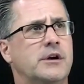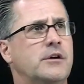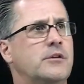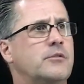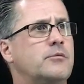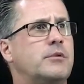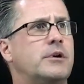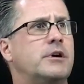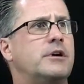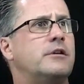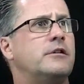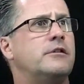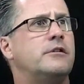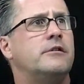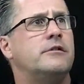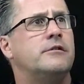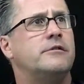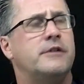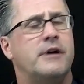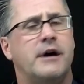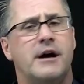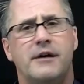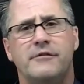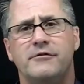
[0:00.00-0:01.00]
Well,
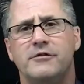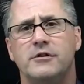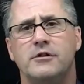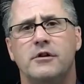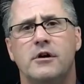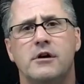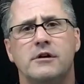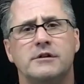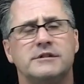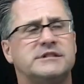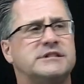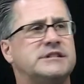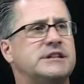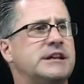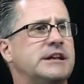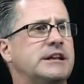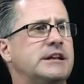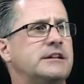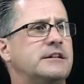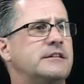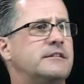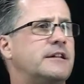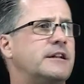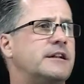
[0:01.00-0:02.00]
they'll have a long
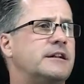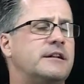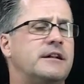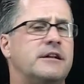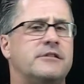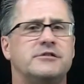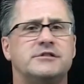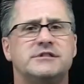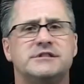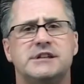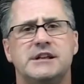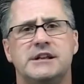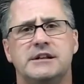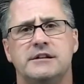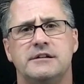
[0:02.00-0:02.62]
scene and then another scene,